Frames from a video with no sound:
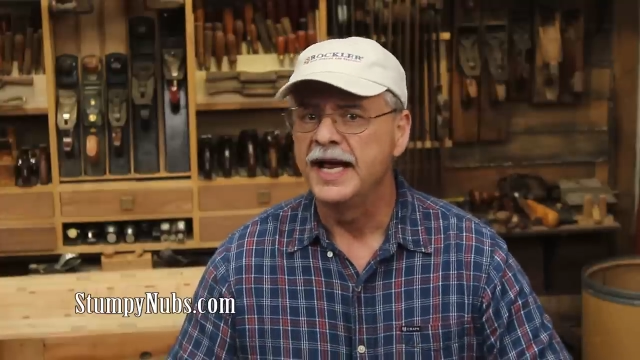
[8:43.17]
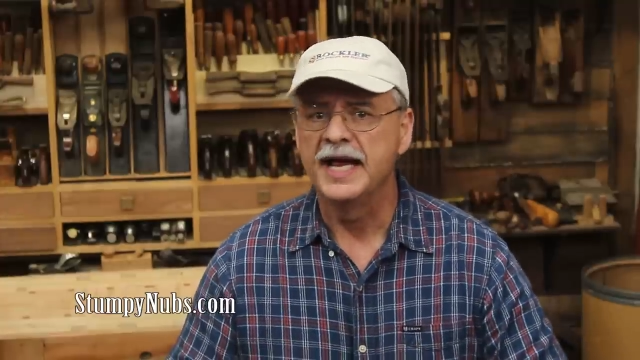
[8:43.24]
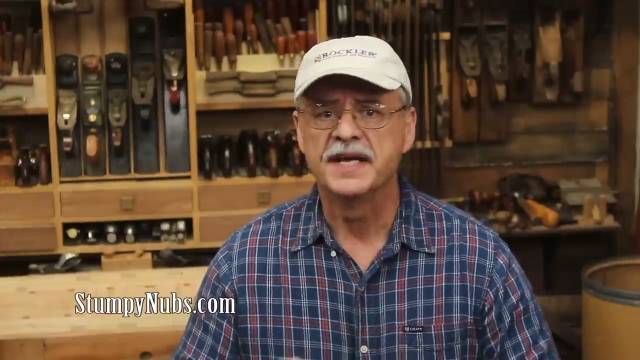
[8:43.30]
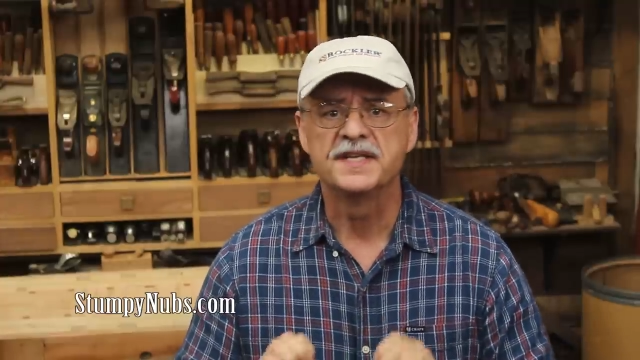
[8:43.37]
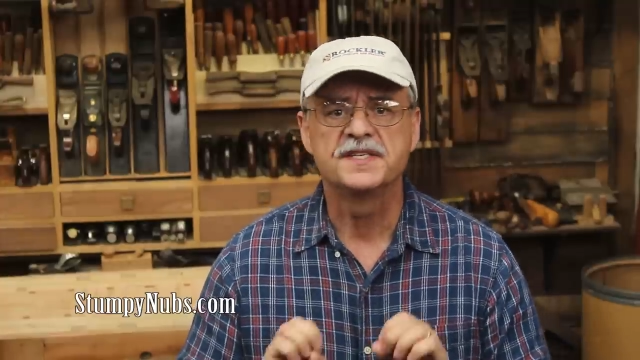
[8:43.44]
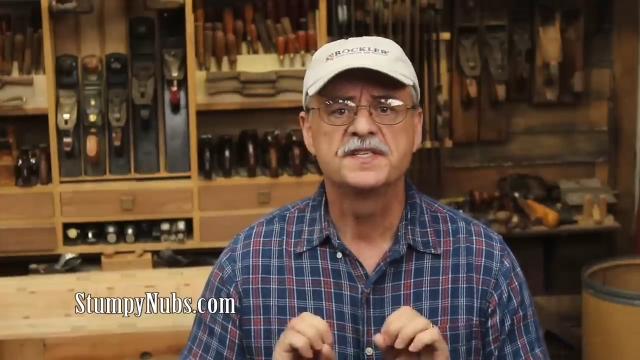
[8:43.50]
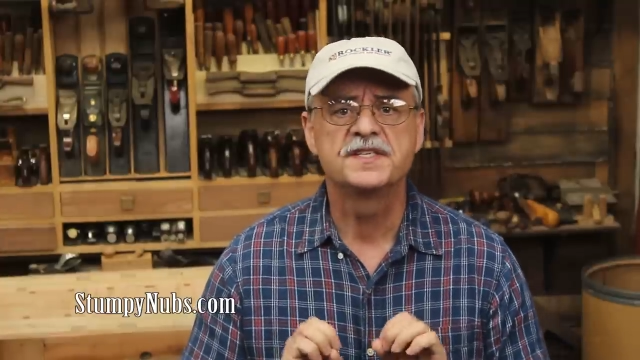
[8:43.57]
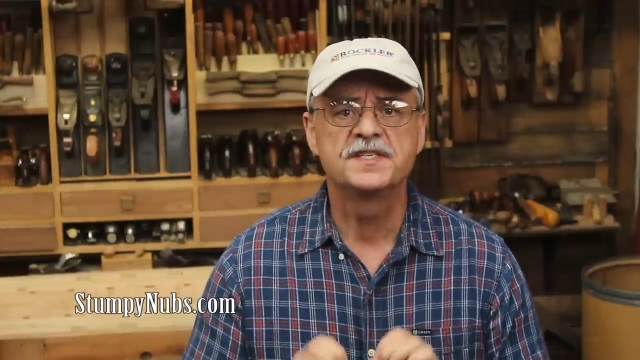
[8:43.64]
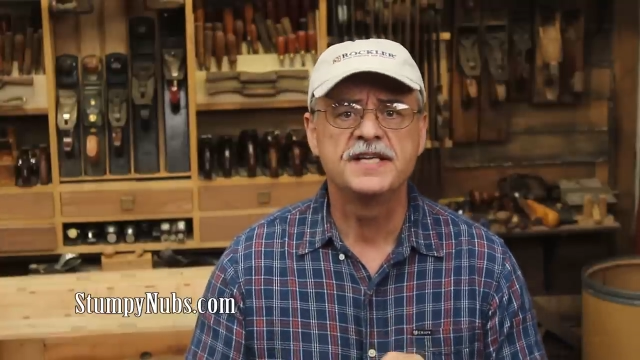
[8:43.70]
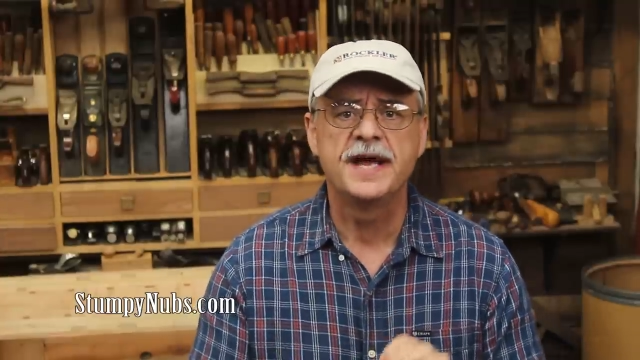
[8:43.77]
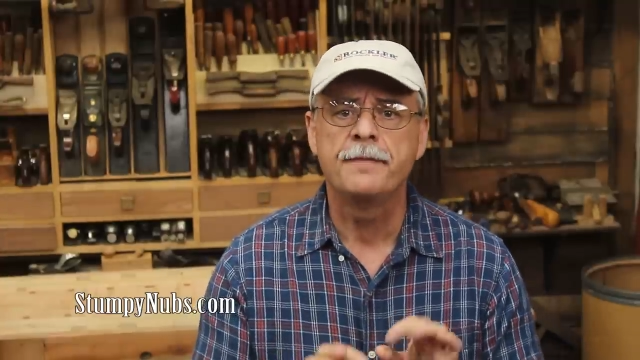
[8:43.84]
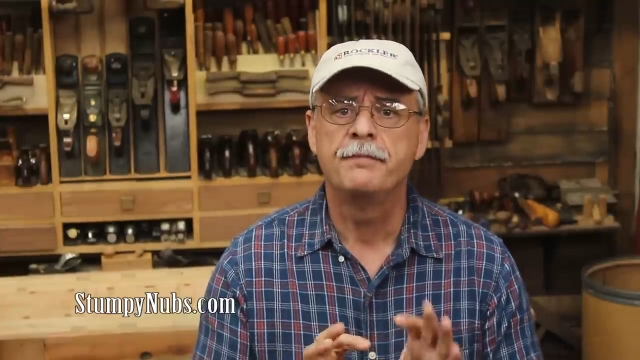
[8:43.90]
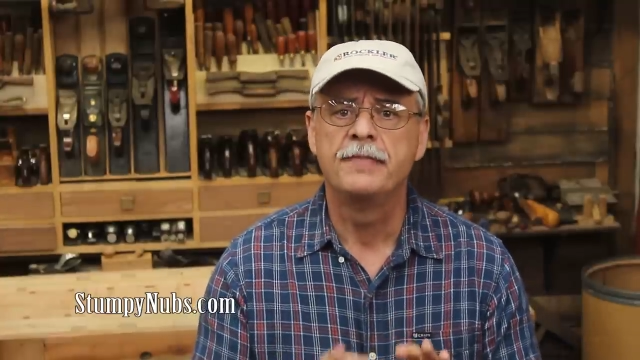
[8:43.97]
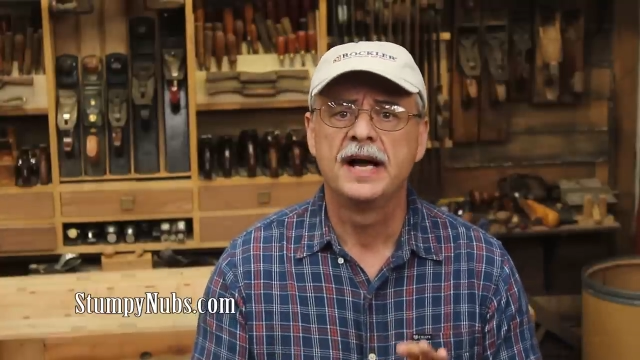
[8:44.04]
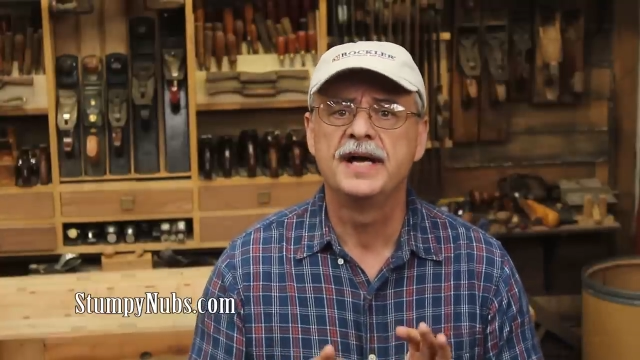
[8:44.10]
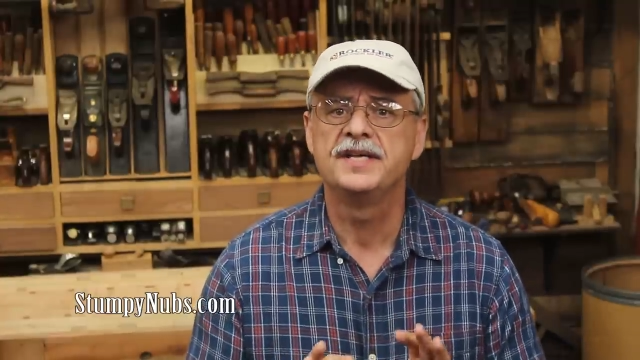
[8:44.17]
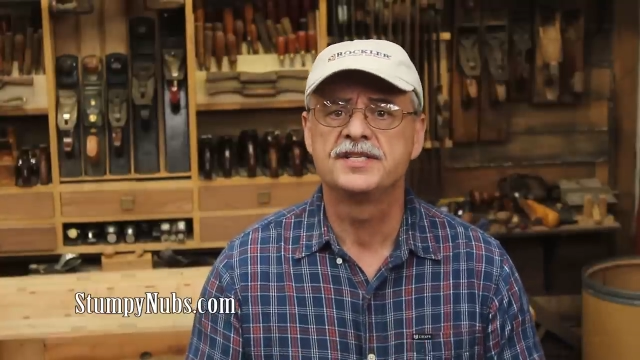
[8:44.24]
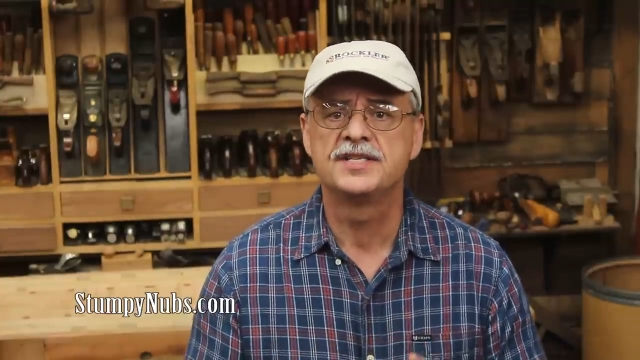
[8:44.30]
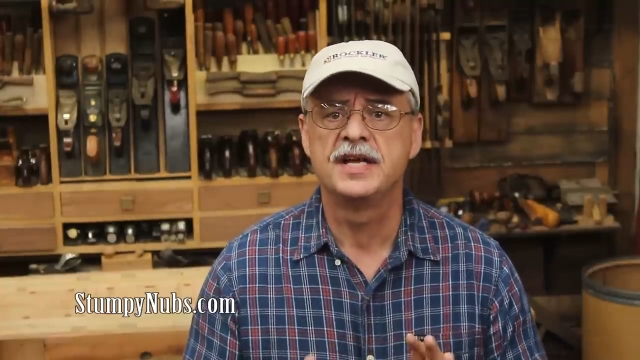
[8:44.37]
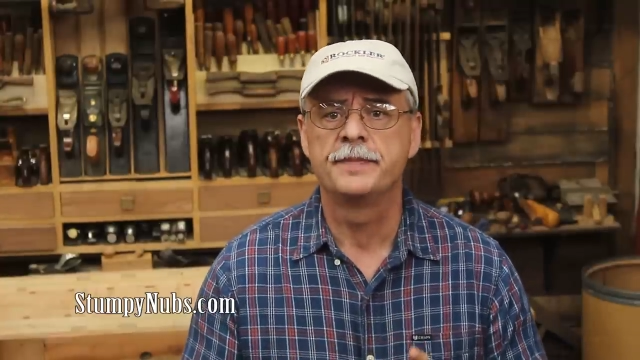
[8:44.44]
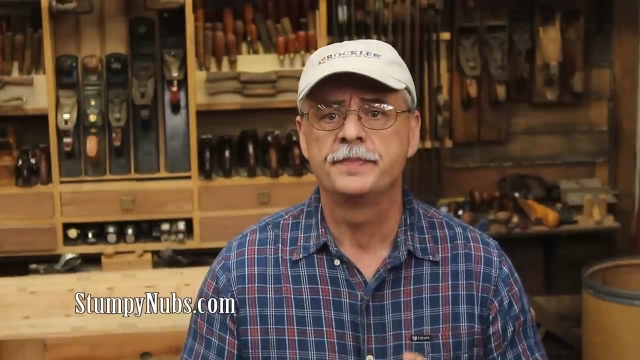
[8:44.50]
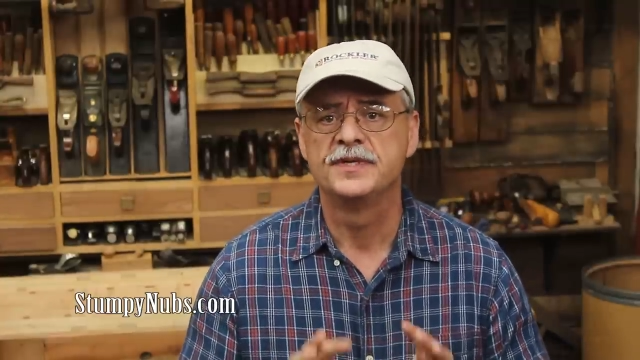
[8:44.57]
and step by
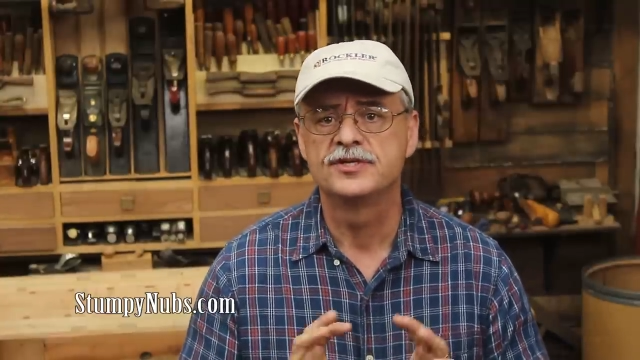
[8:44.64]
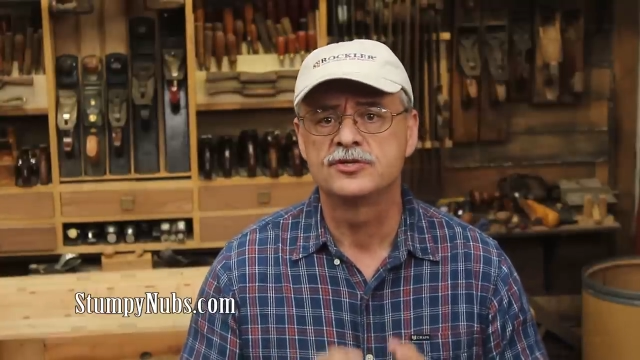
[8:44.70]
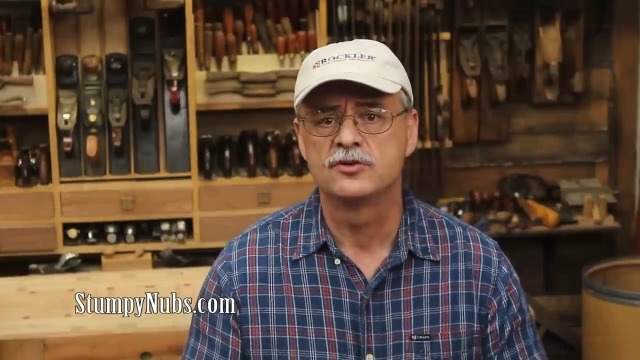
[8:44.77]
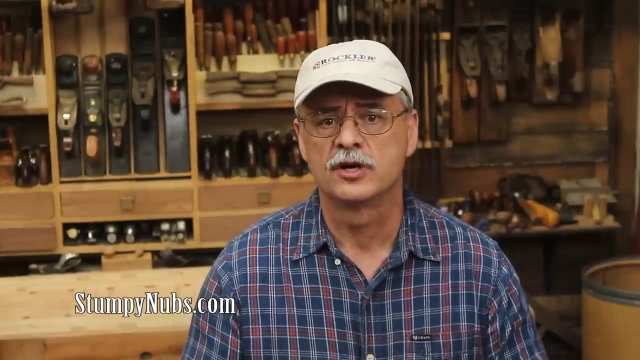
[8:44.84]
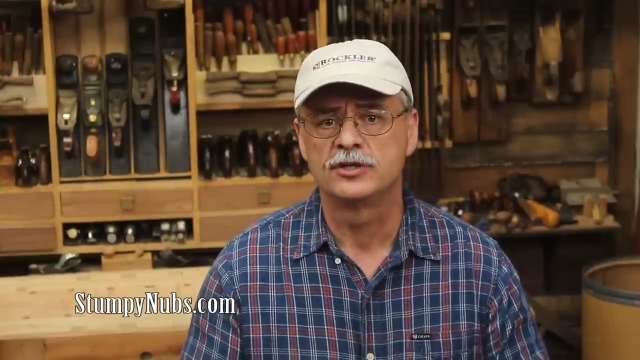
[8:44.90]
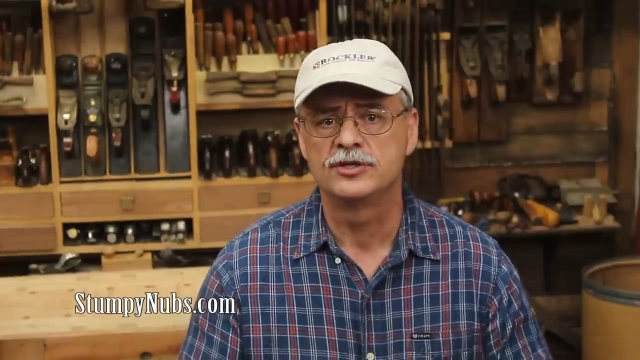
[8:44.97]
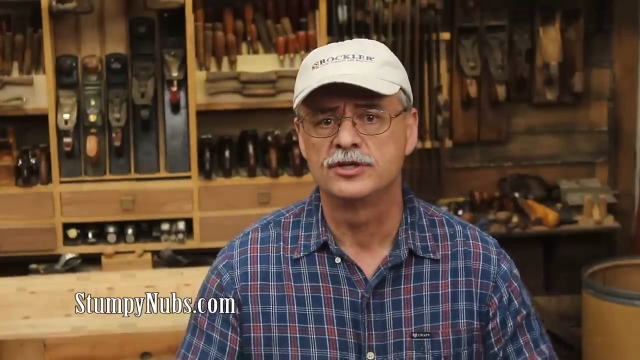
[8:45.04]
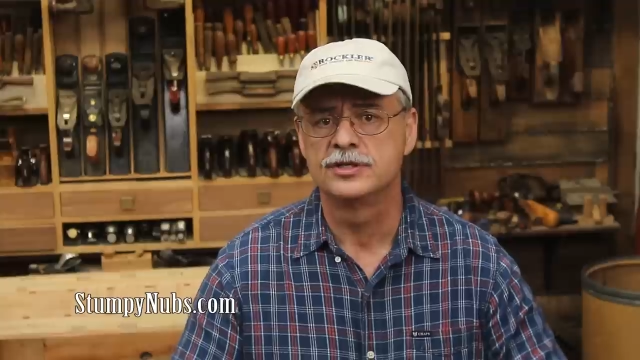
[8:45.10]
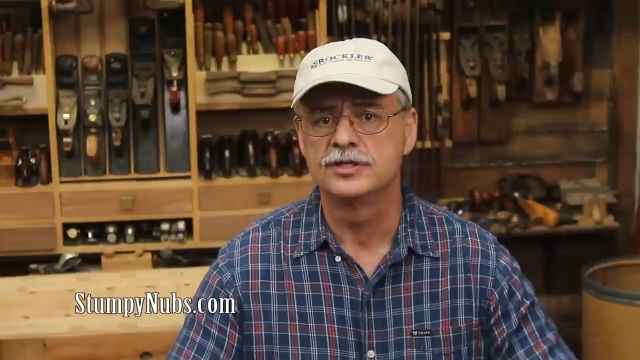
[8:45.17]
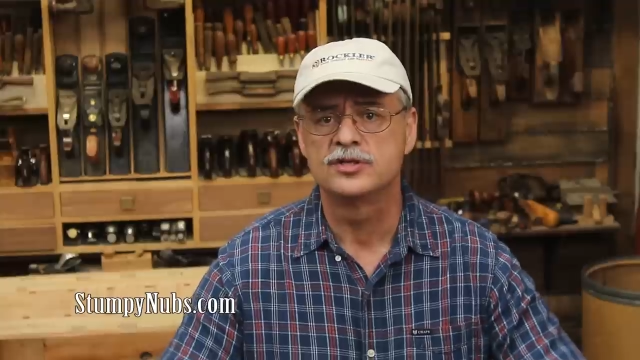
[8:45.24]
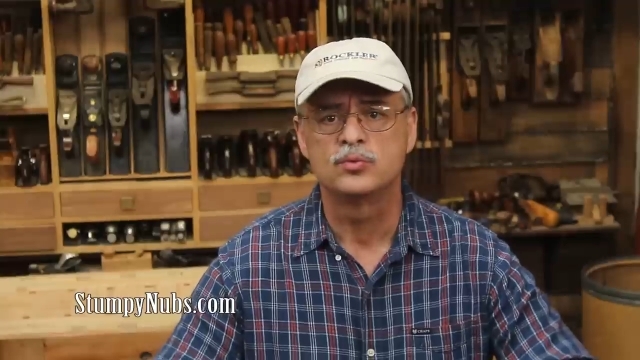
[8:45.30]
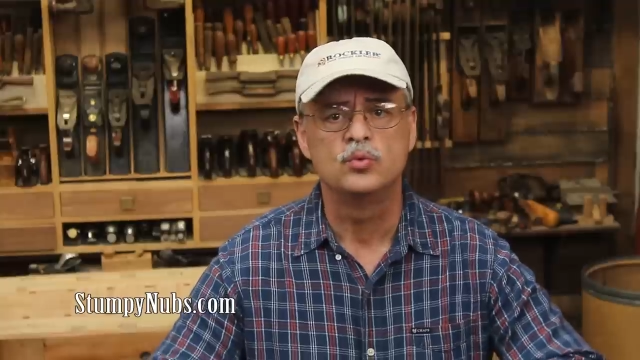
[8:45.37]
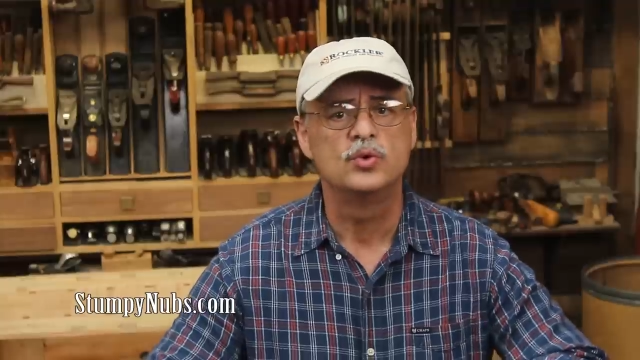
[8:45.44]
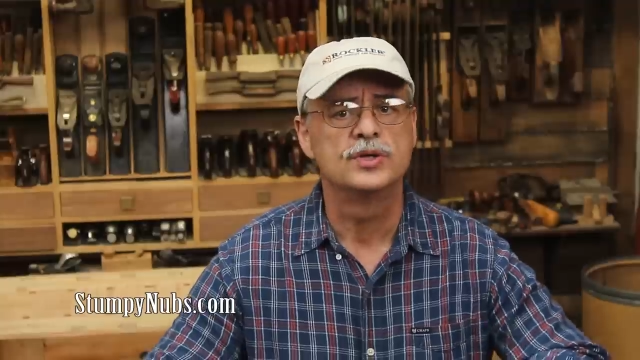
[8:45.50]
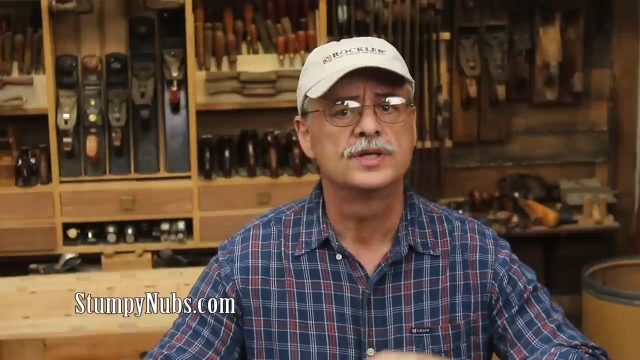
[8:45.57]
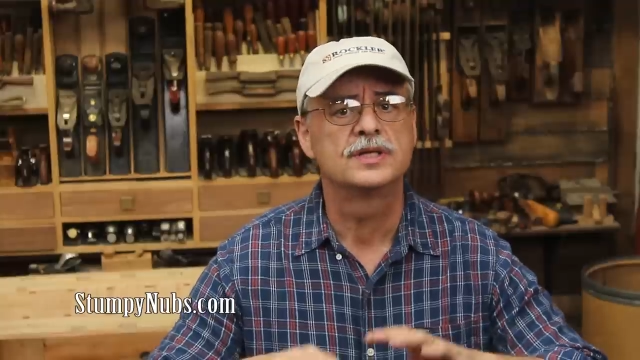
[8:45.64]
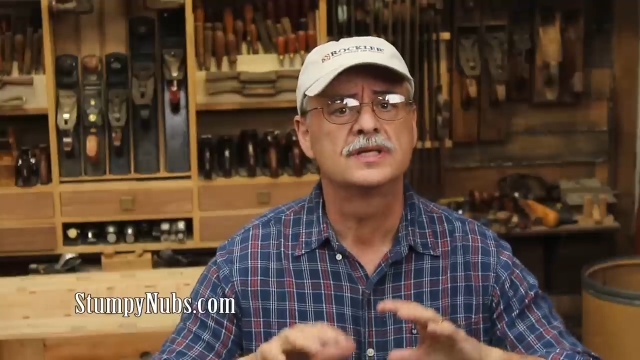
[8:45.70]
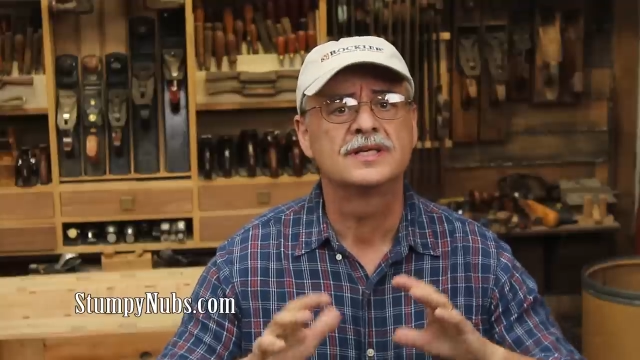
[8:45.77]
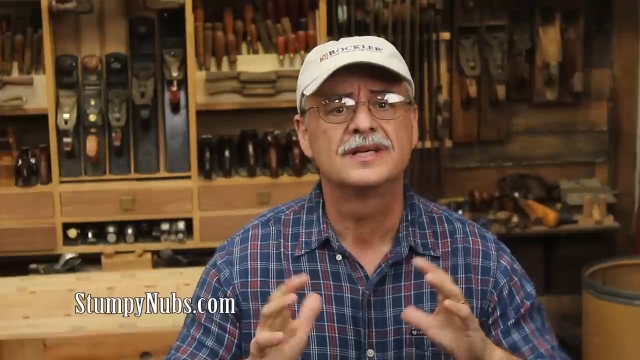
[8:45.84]
step instructions with